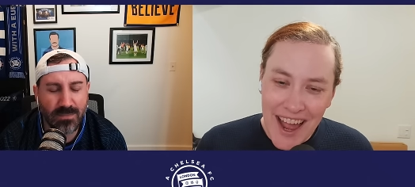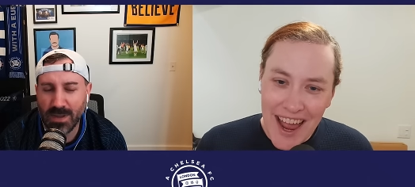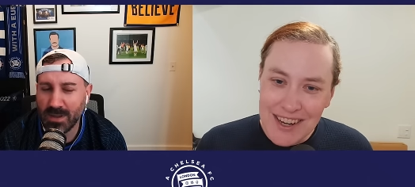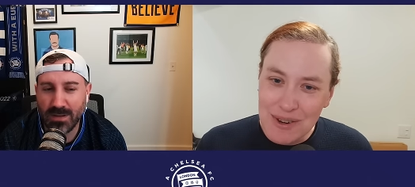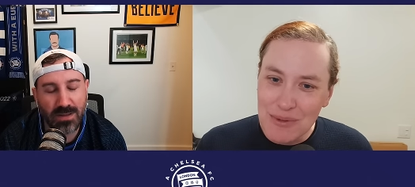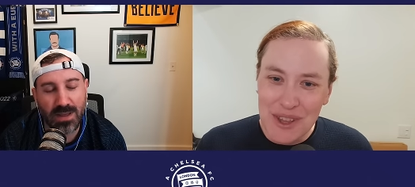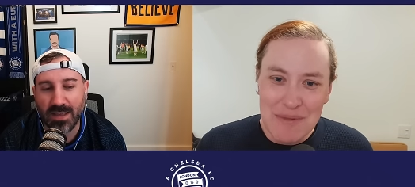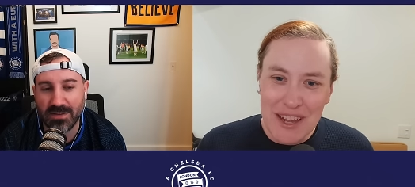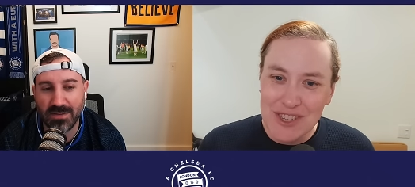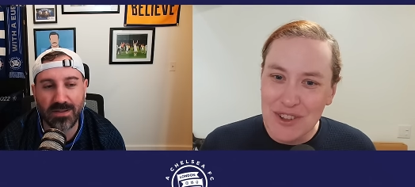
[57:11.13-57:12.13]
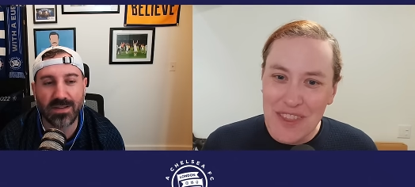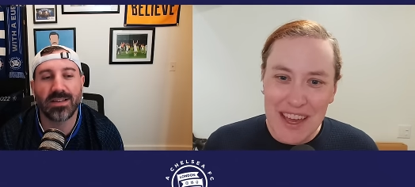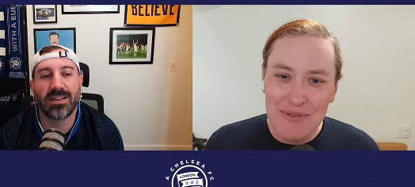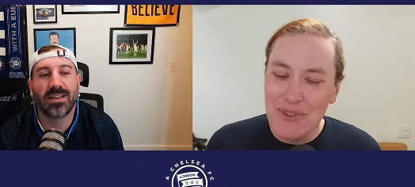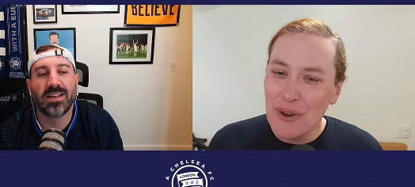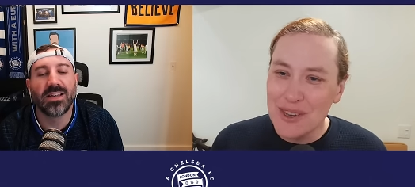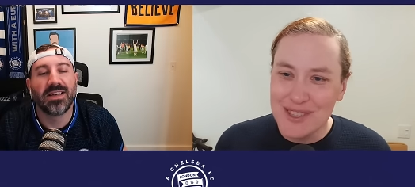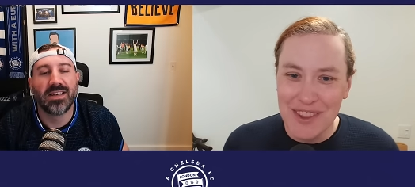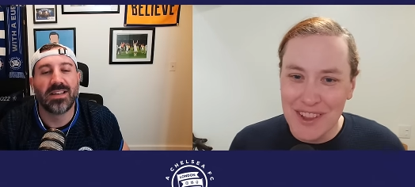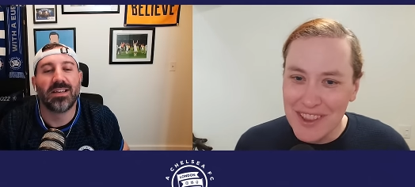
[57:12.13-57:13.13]
Speaker 1: and to really yes. make sure that they can
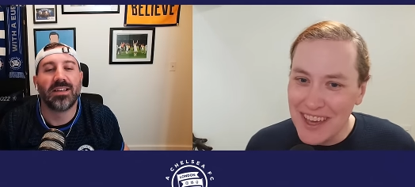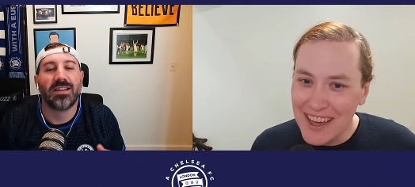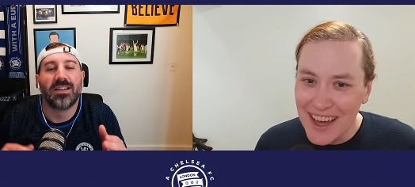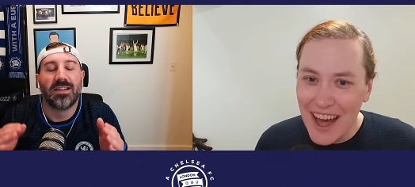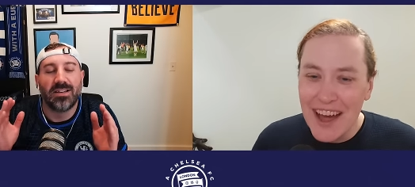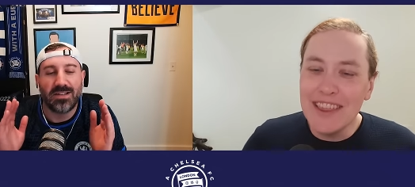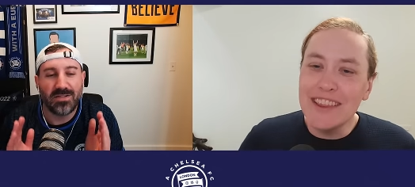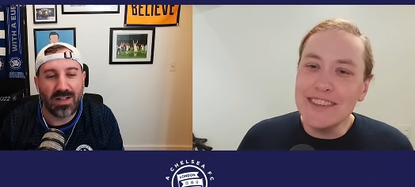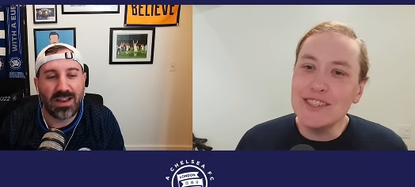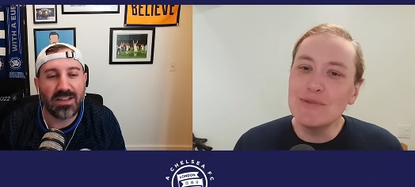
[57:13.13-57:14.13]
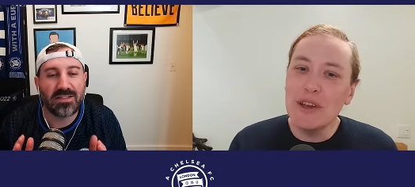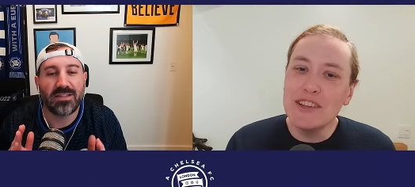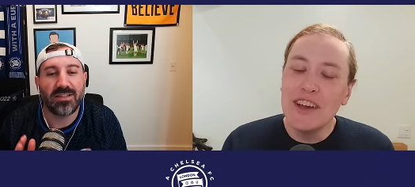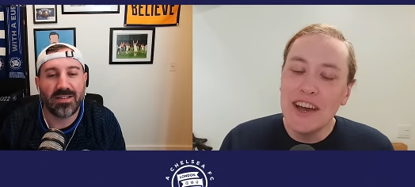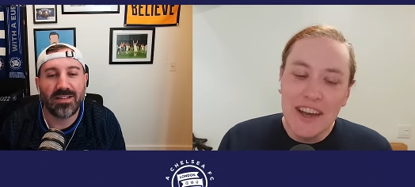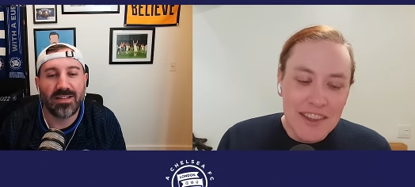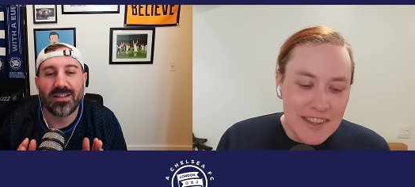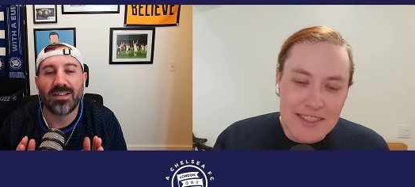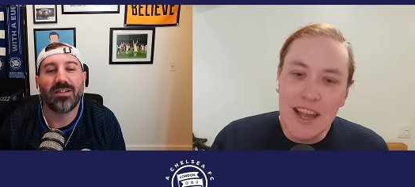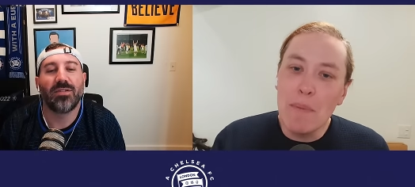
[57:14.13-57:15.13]
focus on the league. I, th- this is really,
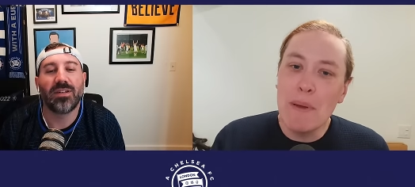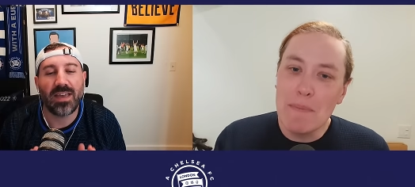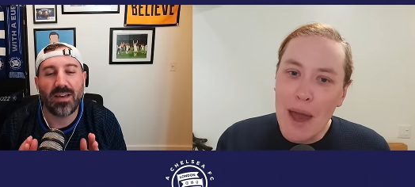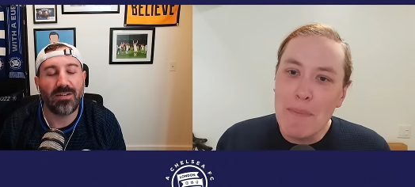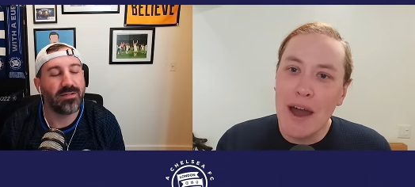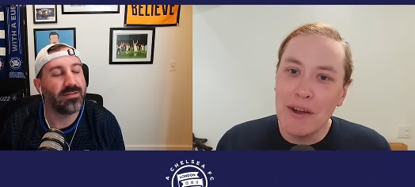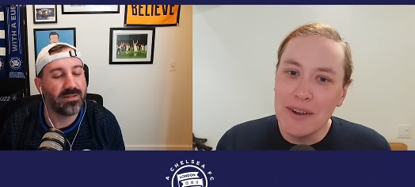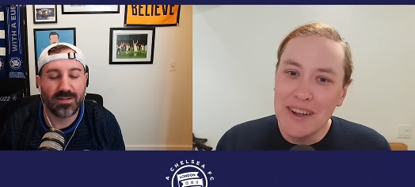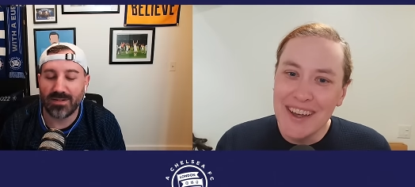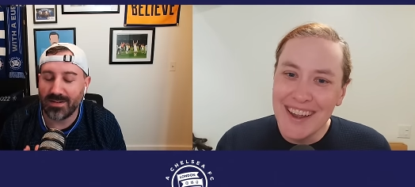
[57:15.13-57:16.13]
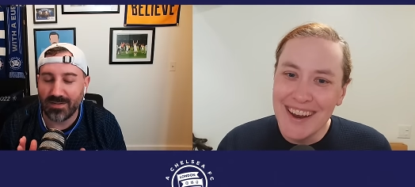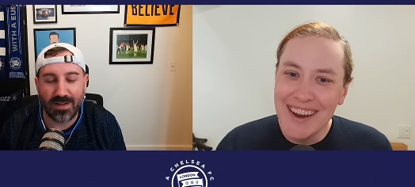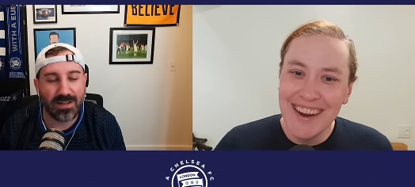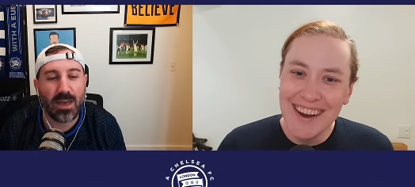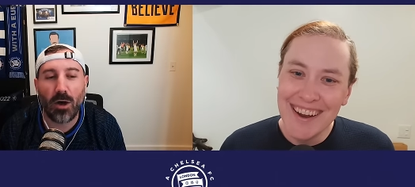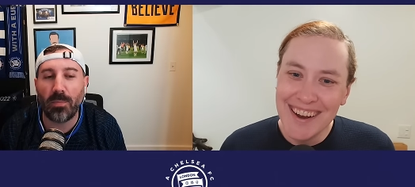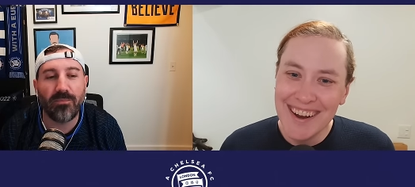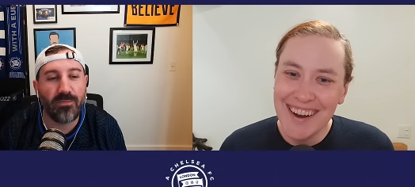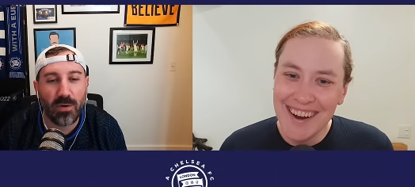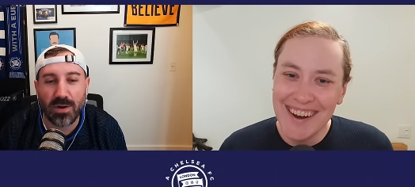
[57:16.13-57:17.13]
this is helping Pep out.
Speaker 2: Let's help
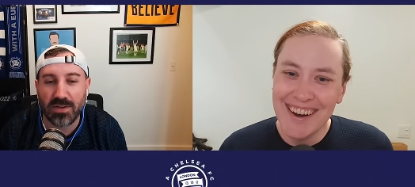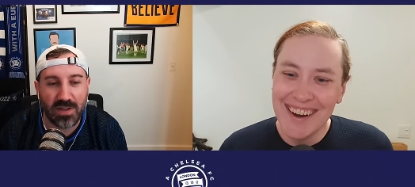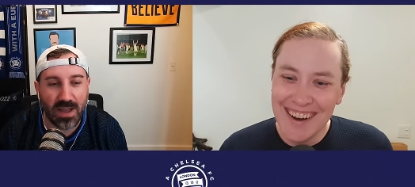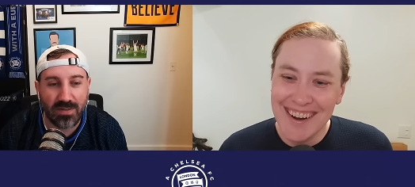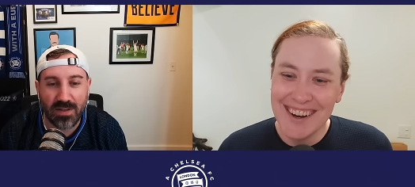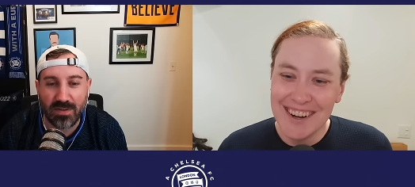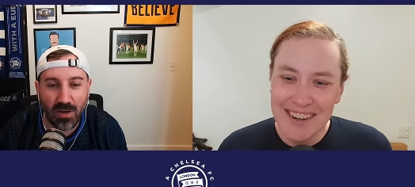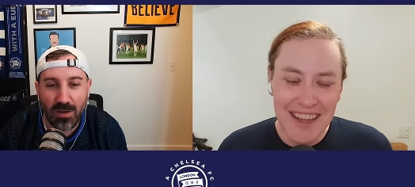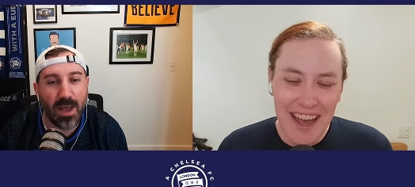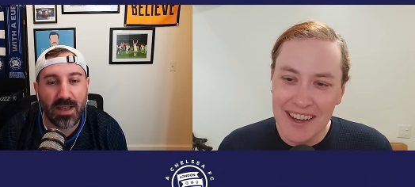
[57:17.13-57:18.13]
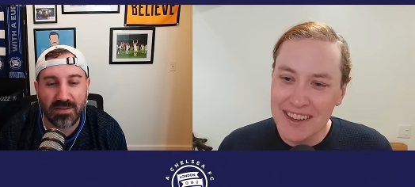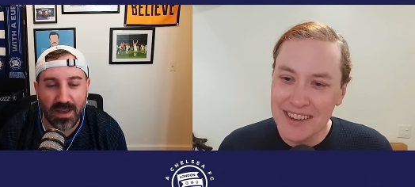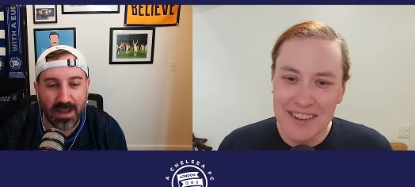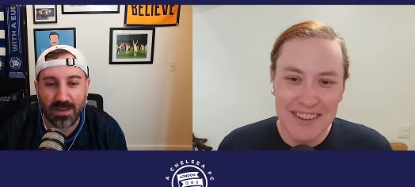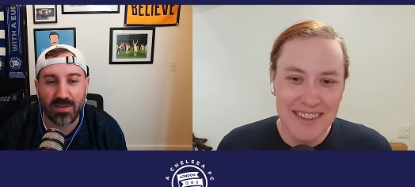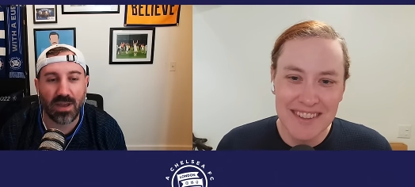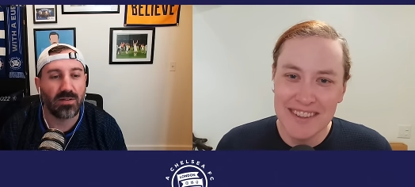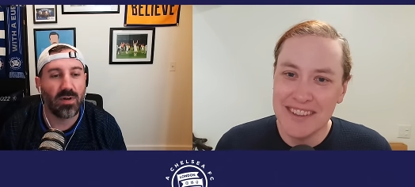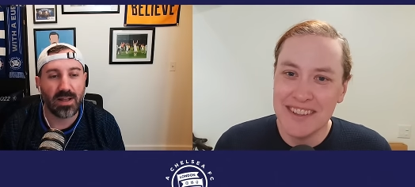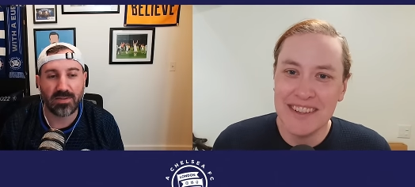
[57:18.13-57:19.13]
him focus, Dan. That's all I'm yeah. asking. It's
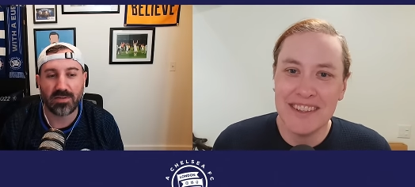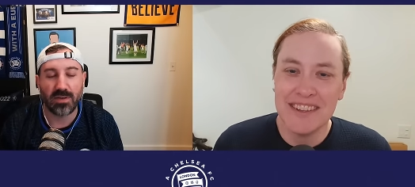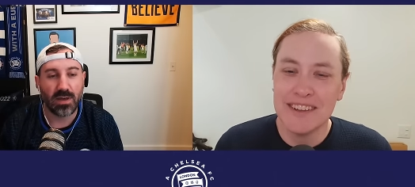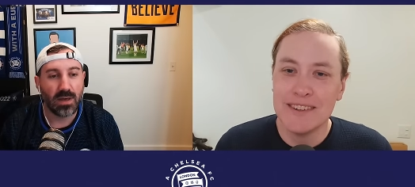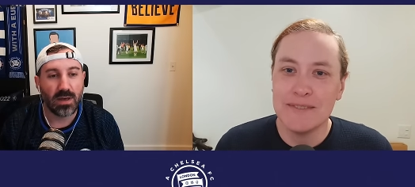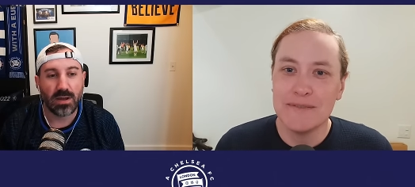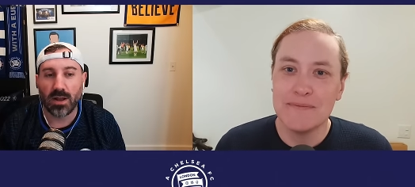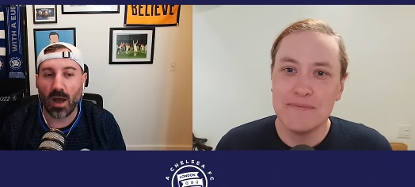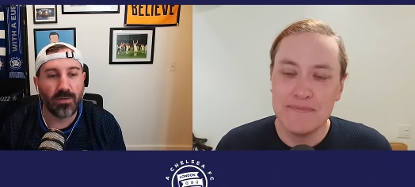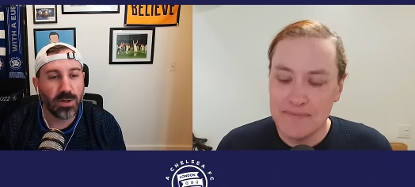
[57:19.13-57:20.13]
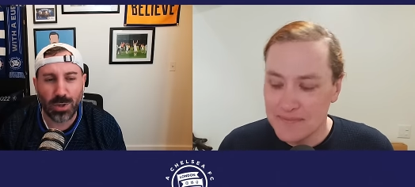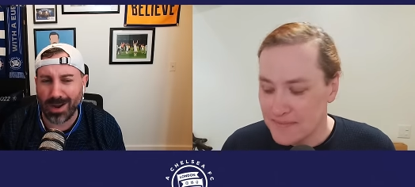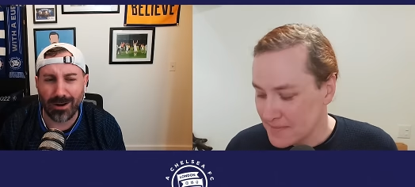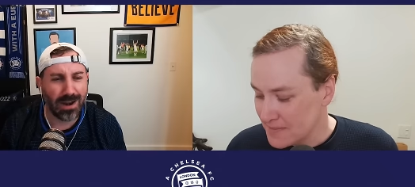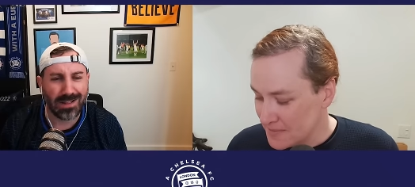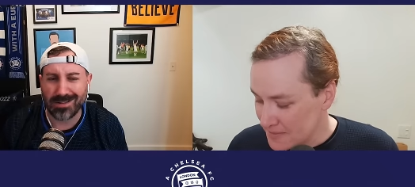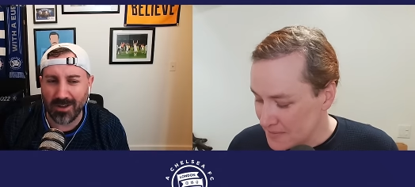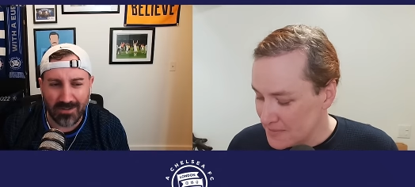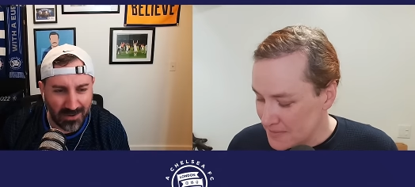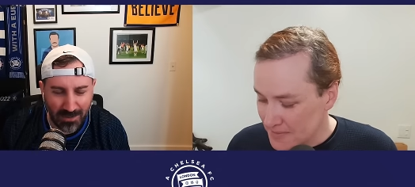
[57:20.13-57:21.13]
like, let's Coventry are going to
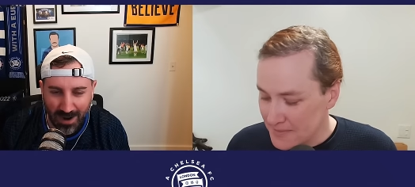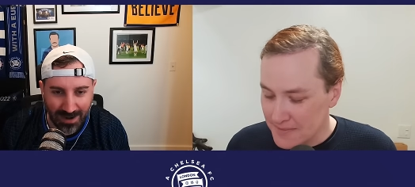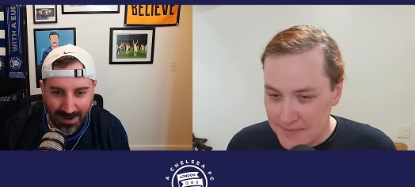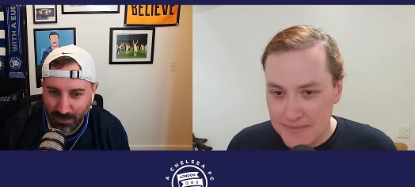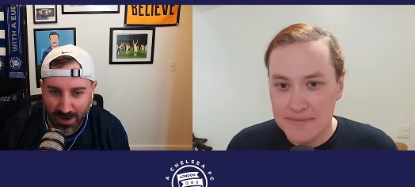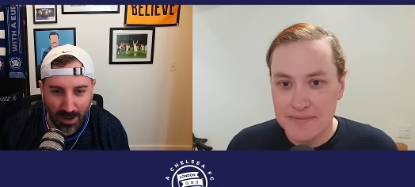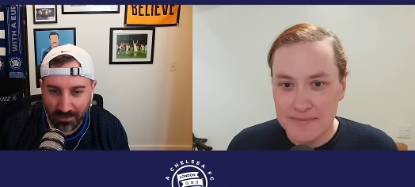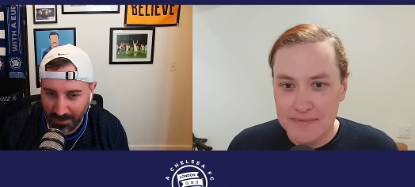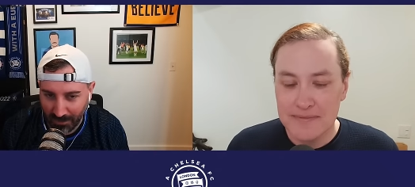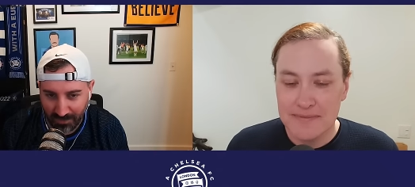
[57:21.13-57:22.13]
dust United. We all know